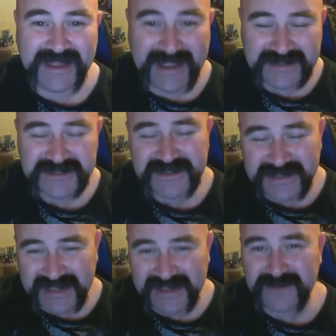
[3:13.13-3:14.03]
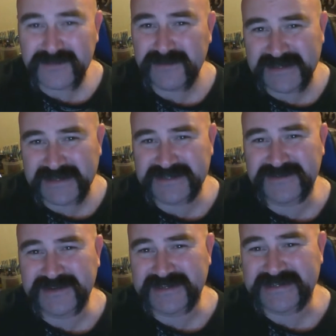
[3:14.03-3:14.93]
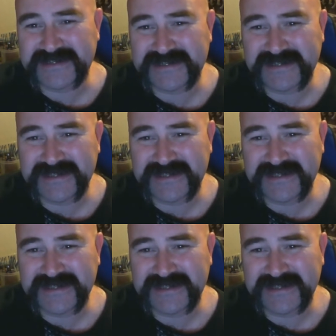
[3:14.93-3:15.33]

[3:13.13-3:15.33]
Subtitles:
actually care about men's rights.